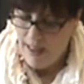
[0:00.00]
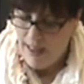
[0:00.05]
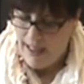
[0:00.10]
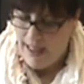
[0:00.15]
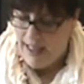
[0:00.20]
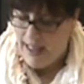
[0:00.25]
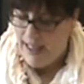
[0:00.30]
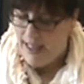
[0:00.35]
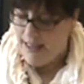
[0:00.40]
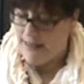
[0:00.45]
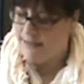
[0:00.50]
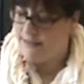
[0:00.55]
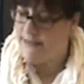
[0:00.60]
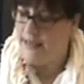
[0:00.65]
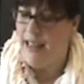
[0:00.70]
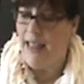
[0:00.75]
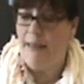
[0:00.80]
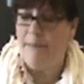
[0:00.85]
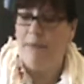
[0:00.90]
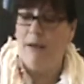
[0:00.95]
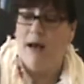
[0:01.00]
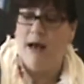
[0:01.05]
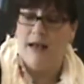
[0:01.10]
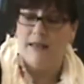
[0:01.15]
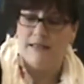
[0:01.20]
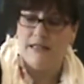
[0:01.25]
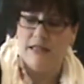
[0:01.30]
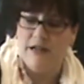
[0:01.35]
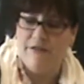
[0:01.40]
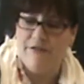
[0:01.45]
and a
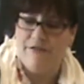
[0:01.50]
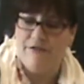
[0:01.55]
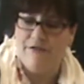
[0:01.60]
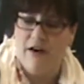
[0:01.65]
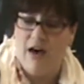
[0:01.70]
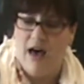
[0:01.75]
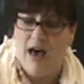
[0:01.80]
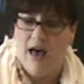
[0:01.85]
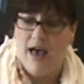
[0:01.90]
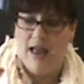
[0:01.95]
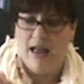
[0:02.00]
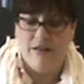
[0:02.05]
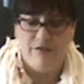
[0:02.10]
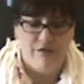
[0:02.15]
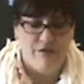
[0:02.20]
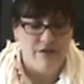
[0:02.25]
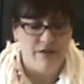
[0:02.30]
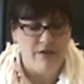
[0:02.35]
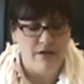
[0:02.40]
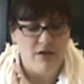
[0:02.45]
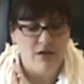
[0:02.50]
positive 5,